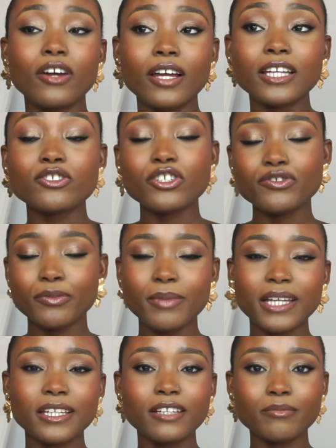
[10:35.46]
It just
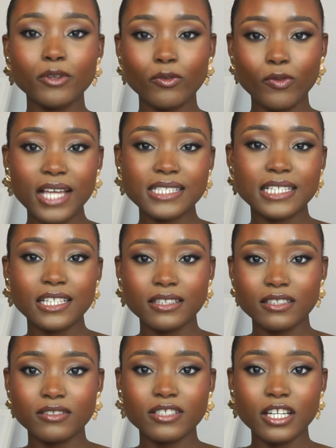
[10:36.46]
reminded me of why I
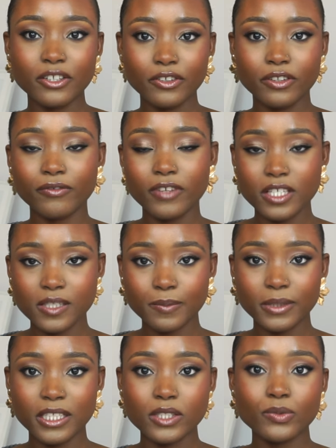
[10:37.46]
started the channel in the
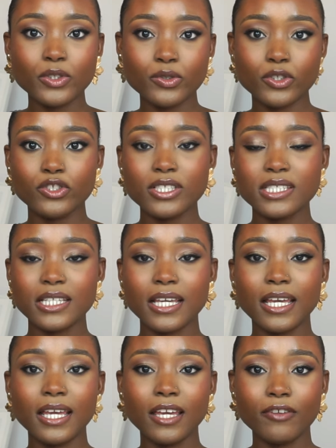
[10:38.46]
first place, which was just
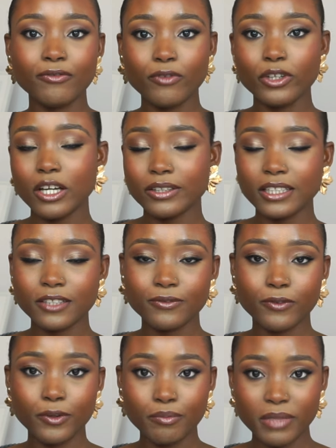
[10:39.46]
a fun outlet
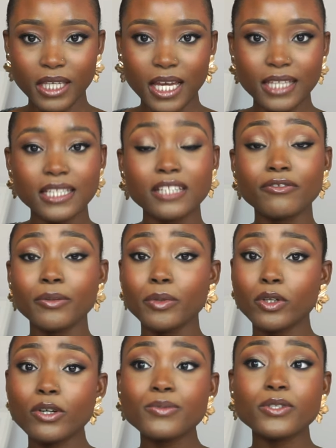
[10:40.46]
for me. And then if it
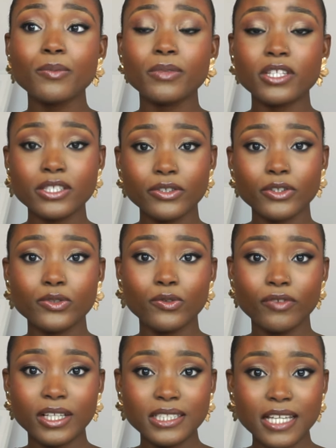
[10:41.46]
becomes something serious
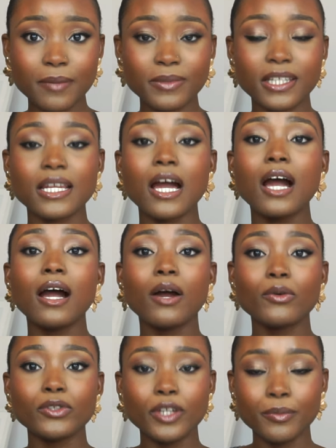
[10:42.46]
over time, then
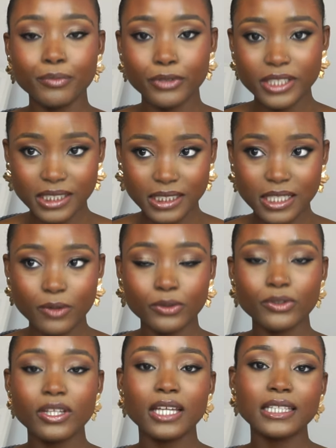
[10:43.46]
I would embrace it. I would
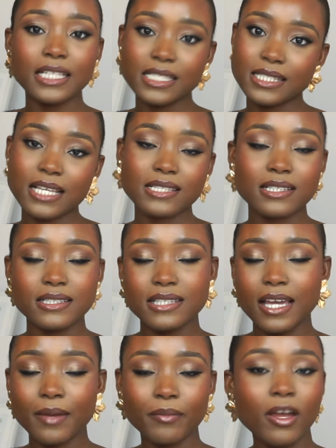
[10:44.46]
know that, yes, that's the
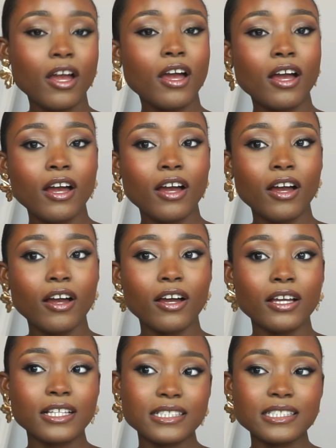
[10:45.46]
time.
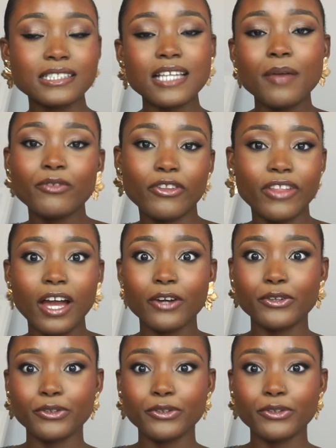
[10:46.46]
It's the time for that